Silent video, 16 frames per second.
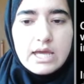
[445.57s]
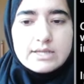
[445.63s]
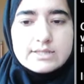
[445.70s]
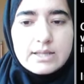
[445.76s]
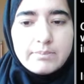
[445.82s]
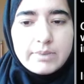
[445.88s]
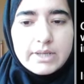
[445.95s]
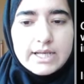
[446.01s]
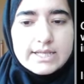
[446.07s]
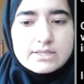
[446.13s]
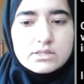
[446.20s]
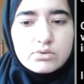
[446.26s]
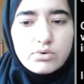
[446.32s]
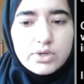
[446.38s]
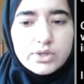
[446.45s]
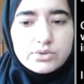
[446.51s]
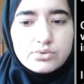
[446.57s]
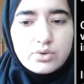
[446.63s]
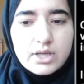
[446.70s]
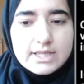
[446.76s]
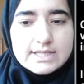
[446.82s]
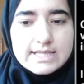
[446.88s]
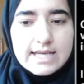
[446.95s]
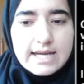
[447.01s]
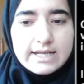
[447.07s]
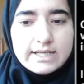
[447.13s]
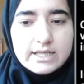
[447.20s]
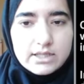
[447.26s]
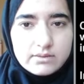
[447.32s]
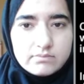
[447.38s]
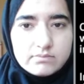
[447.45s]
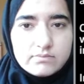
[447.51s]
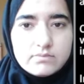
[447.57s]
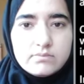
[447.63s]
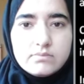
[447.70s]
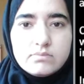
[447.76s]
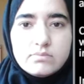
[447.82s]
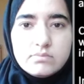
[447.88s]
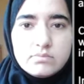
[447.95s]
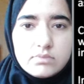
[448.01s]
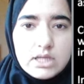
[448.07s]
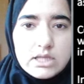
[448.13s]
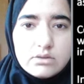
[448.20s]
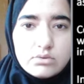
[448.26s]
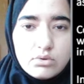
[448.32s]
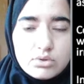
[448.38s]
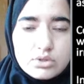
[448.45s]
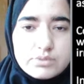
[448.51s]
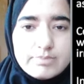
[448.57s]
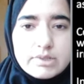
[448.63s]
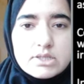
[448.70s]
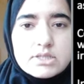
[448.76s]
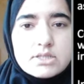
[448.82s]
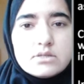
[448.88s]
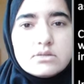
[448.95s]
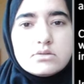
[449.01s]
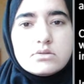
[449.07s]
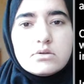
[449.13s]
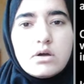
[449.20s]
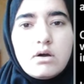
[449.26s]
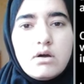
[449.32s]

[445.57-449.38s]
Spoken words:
Somebody is going through anxiety, in those persons,